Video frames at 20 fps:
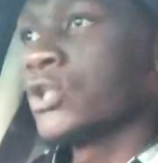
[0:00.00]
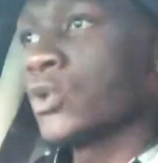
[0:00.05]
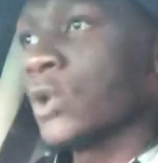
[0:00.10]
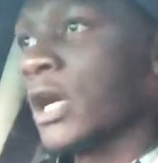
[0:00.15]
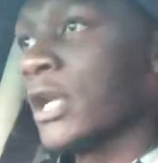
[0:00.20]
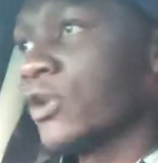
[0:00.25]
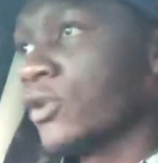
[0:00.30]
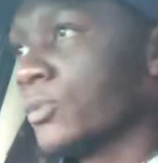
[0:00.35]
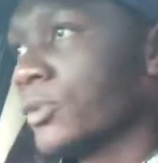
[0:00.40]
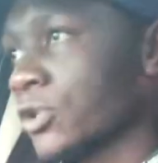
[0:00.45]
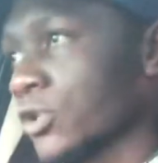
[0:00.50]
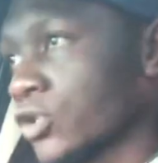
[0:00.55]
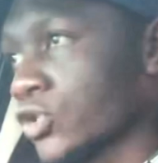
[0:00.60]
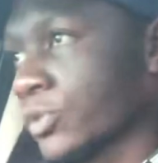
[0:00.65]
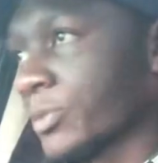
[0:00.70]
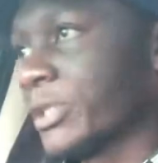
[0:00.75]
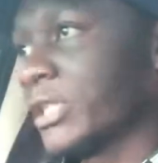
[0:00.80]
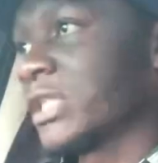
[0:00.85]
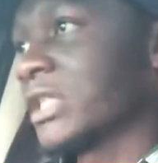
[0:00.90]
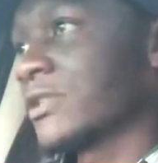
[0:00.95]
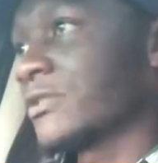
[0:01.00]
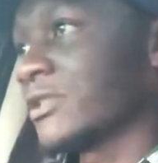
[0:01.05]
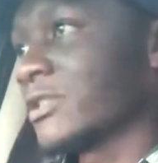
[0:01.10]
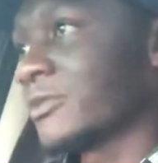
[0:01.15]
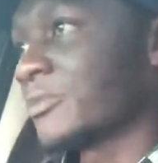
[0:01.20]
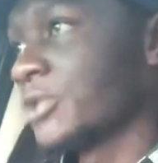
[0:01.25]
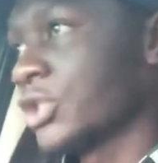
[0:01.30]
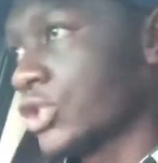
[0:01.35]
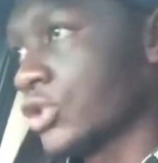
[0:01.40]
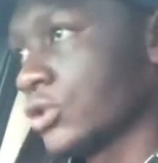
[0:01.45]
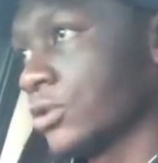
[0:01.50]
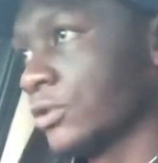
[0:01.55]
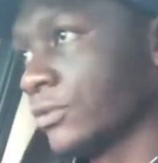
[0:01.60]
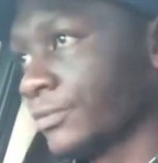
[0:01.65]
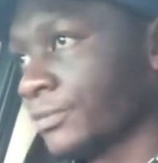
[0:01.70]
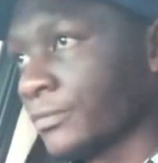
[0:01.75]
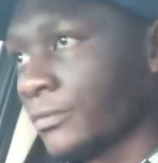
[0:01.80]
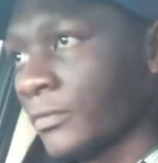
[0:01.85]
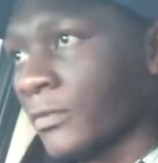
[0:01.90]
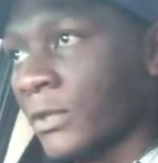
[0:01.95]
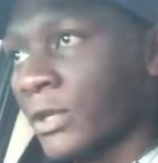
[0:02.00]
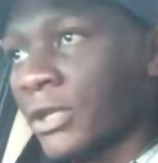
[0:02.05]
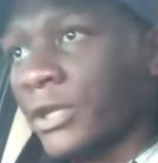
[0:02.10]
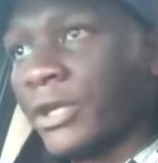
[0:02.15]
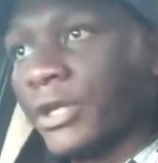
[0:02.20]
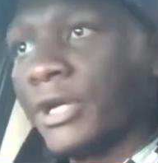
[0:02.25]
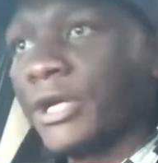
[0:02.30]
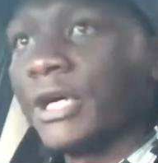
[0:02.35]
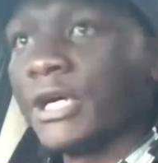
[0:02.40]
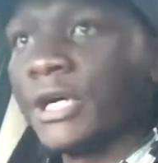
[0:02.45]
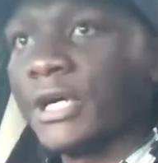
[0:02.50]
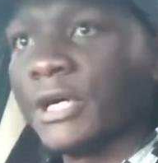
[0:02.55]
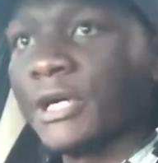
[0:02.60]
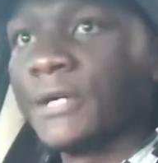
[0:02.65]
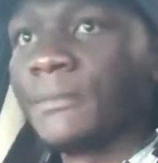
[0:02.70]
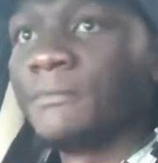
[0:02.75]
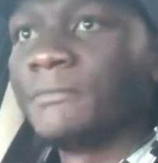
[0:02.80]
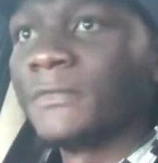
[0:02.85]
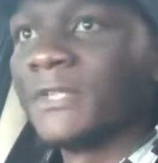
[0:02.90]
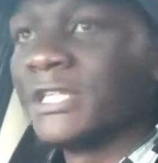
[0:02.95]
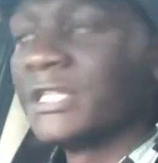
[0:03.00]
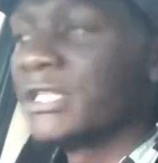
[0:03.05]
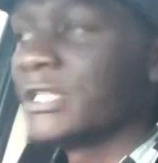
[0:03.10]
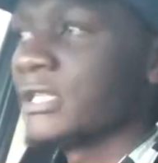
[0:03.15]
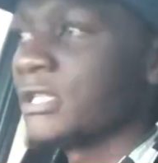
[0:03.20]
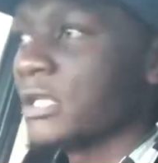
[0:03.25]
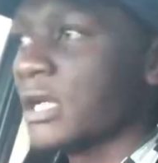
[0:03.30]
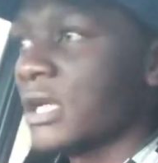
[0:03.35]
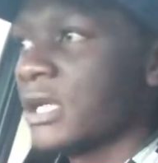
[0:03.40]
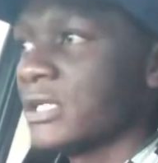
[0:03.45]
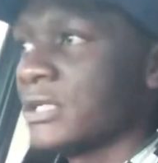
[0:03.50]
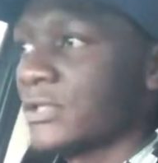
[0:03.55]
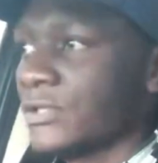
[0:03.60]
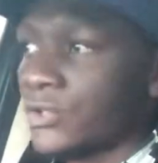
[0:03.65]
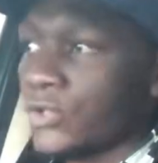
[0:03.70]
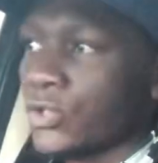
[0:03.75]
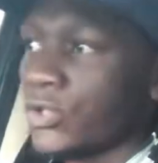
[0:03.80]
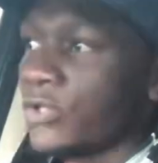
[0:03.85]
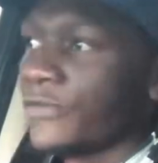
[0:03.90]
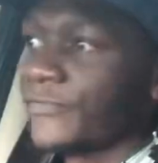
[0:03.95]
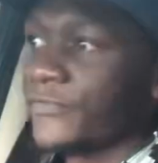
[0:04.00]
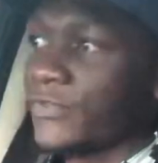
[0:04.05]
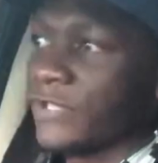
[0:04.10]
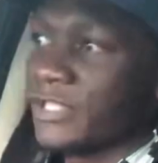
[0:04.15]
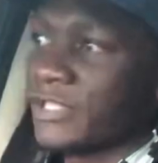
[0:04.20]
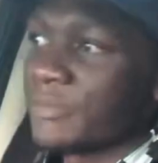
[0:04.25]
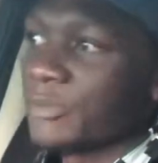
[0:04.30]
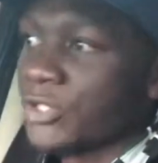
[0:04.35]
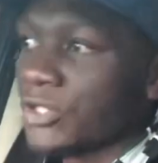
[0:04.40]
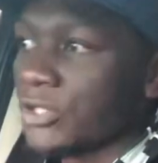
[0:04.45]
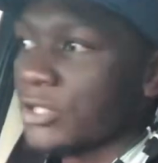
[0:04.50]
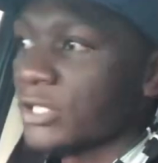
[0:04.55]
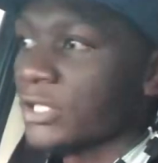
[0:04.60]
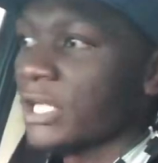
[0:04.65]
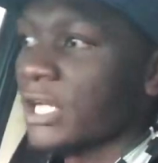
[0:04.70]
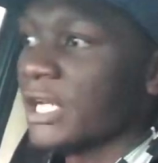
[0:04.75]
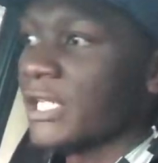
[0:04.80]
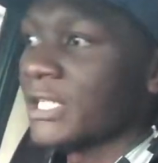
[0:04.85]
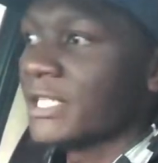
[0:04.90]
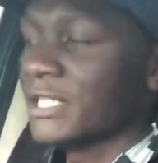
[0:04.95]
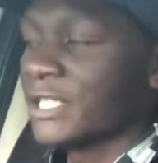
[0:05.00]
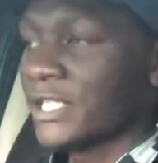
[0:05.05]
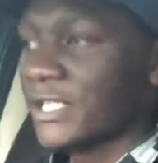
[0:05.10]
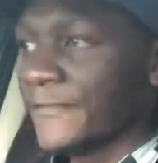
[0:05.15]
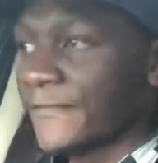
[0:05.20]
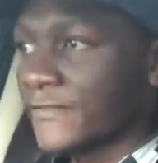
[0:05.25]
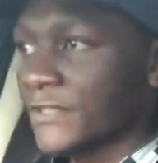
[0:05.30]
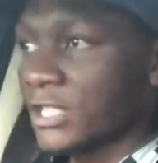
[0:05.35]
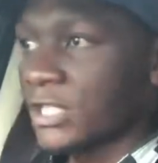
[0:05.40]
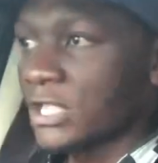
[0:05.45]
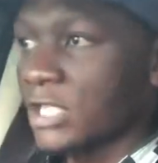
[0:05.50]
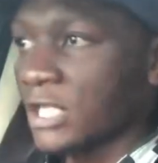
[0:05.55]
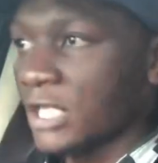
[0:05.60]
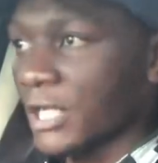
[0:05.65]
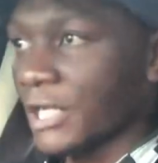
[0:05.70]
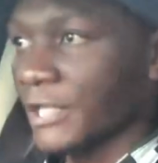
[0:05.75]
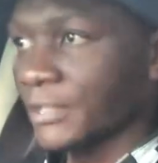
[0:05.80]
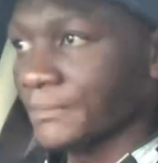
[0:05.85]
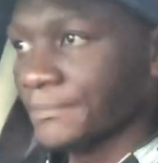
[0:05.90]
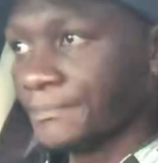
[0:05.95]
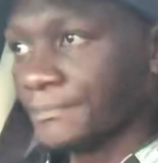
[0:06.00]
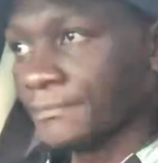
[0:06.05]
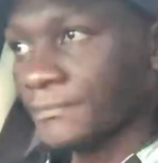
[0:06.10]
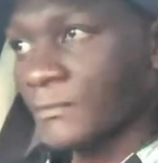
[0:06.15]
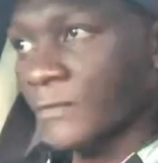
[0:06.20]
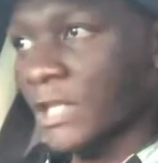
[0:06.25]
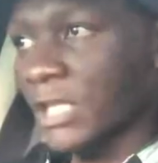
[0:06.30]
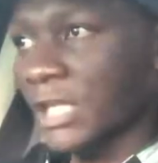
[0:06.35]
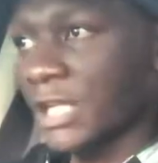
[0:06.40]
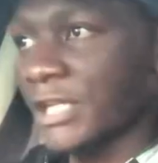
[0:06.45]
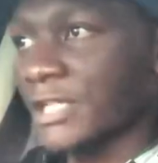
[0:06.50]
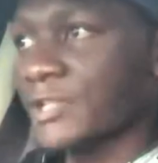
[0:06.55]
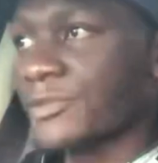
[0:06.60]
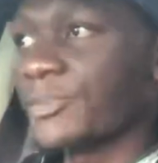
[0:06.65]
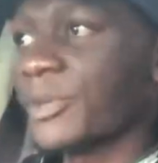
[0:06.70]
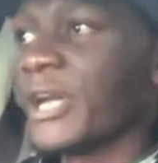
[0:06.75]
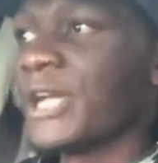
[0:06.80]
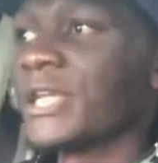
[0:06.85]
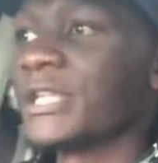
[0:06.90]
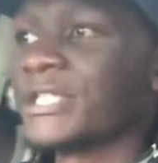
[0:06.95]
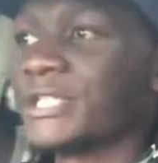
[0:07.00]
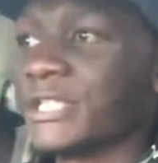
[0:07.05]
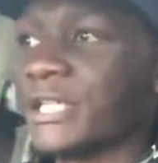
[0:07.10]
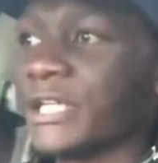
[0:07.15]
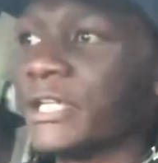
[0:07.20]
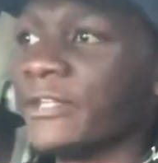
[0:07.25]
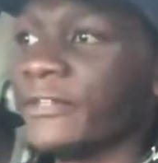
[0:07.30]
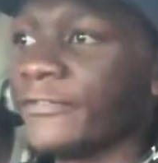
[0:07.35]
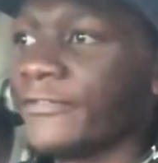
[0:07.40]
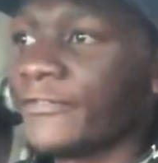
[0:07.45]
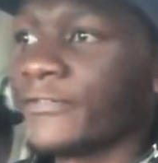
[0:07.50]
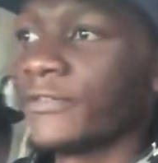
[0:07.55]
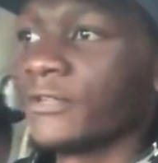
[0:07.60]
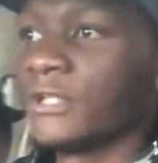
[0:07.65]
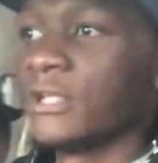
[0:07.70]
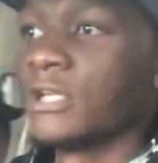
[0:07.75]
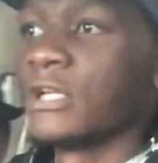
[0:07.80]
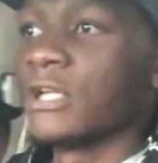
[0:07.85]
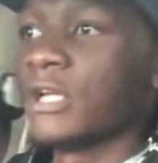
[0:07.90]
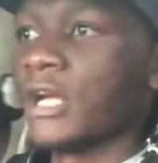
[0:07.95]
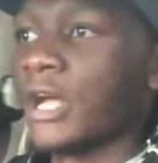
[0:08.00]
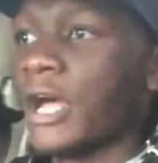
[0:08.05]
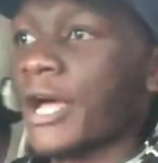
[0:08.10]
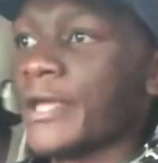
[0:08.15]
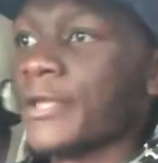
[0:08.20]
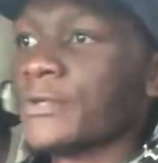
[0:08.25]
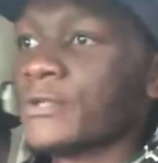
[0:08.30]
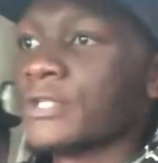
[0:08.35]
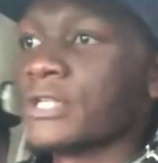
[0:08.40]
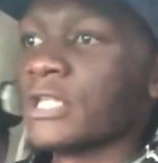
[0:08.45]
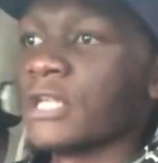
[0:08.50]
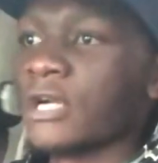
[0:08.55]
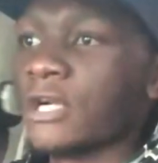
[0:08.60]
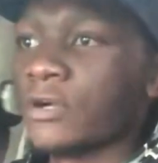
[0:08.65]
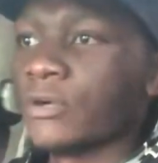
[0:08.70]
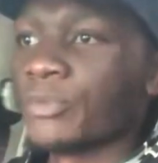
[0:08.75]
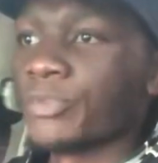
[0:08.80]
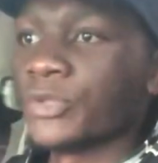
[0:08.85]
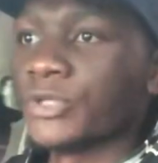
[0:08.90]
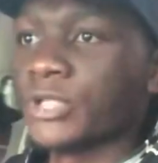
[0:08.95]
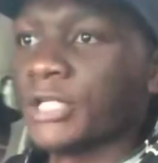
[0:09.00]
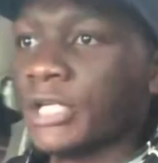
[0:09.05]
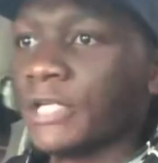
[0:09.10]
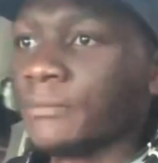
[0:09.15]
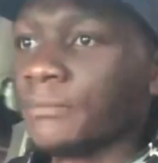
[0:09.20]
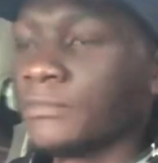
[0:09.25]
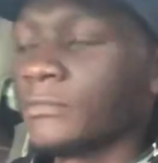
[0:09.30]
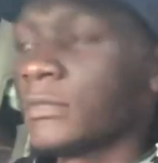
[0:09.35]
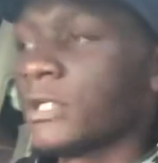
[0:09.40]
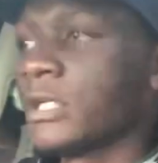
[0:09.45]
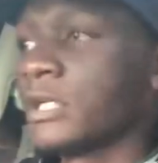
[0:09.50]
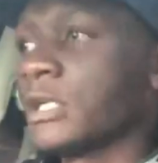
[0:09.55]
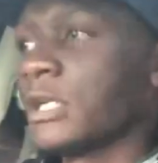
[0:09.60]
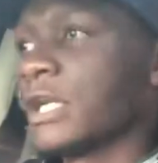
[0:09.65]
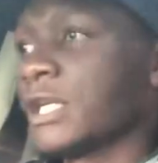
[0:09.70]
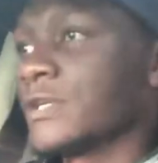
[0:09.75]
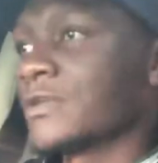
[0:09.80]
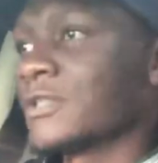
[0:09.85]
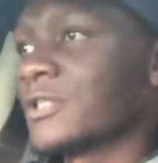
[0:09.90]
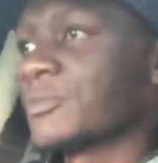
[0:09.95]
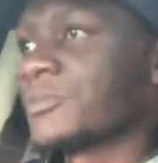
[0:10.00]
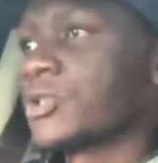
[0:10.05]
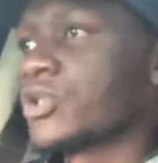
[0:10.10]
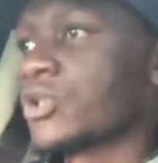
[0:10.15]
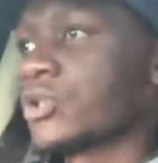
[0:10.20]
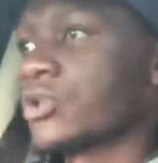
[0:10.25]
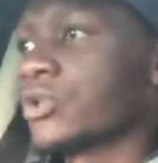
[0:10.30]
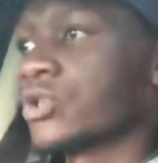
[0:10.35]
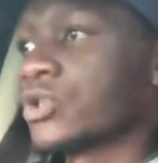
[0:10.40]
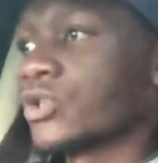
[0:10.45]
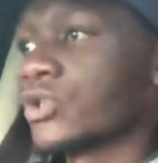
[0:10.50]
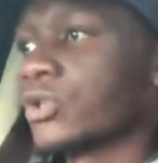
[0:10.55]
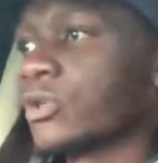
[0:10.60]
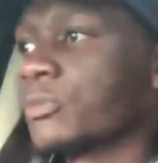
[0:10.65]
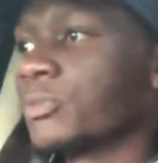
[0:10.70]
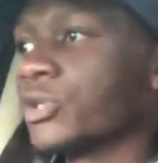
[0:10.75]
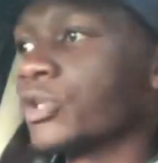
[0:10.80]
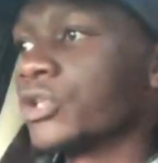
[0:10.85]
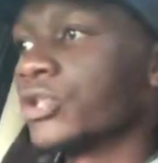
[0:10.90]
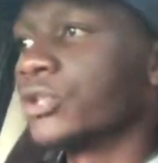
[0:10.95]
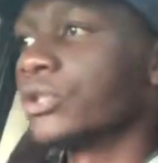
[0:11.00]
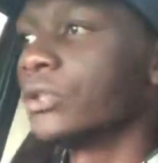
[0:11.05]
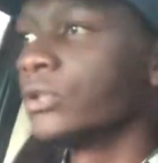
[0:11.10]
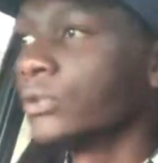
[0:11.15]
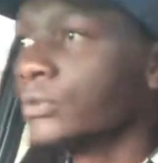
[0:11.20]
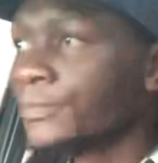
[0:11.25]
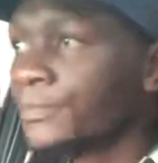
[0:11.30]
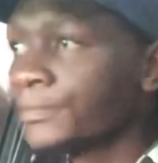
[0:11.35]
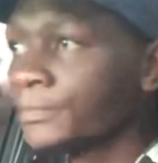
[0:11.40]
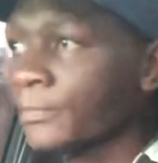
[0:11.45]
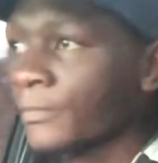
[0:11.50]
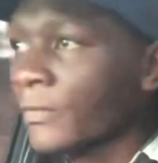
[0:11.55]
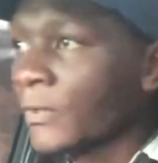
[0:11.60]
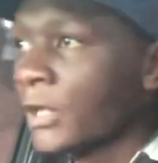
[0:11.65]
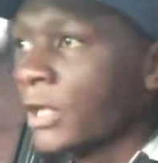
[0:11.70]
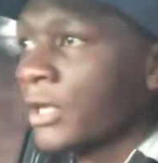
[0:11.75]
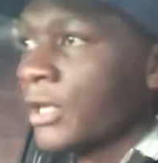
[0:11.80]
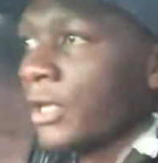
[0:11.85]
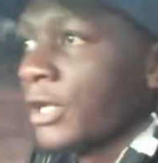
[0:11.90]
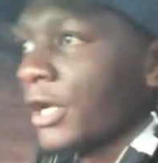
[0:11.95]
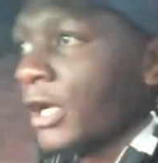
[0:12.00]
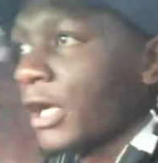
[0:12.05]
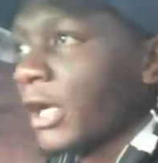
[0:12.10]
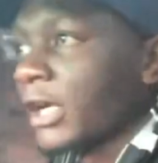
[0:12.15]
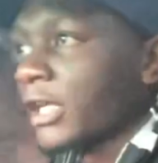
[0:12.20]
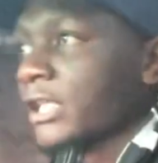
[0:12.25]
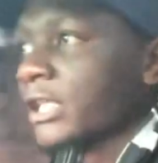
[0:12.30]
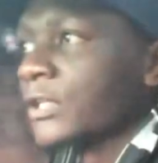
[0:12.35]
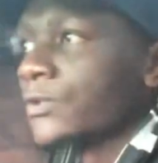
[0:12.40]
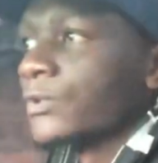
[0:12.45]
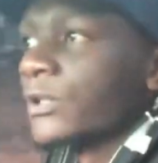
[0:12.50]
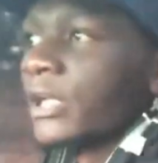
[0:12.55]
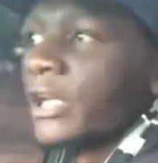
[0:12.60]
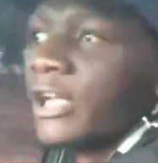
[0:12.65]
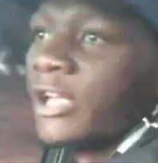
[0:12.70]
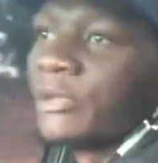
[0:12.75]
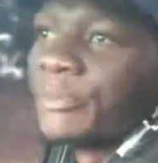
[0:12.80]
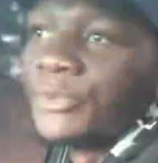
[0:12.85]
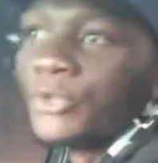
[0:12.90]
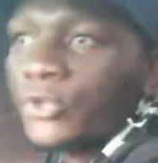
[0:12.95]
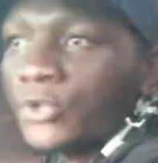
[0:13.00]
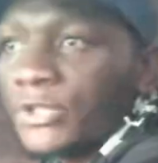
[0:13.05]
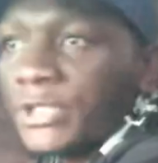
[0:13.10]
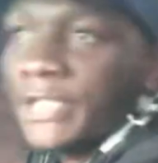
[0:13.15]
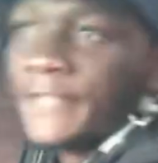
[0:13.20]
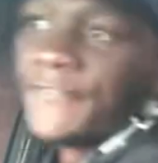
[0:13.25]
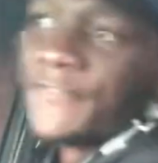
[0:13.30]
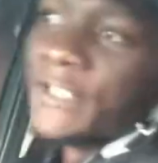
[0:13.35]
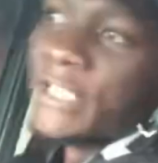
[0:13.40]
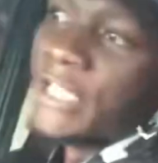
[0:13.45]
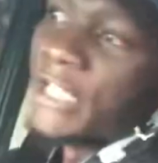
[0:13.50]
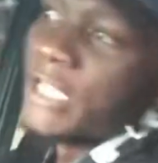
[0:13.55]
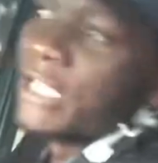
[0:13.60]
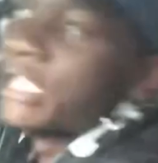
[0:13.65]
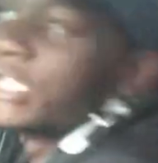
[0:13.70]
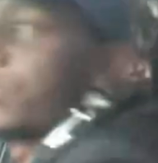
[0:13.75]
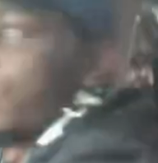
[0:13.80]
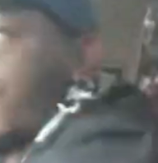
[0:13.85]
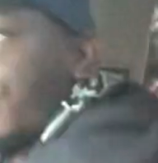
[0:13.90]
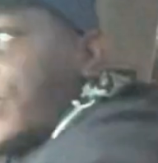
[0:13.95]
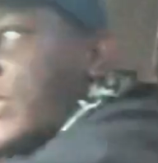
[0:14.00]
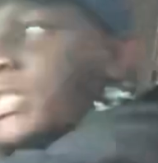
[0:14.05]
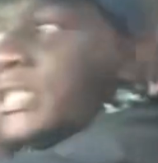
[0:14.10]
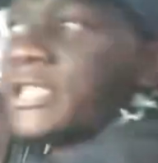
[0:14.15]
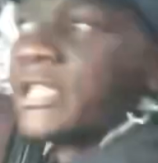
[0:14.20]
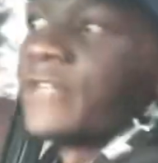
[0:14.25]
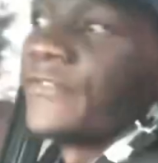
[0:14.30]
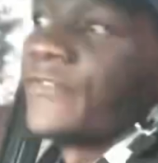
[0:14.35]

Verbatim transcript: So, a normal automatic transmission um, is a sort of transmission that shifts gear, gears by itself uh, using a computer a transmission control module uh, that will help you shift gear ratios, let's say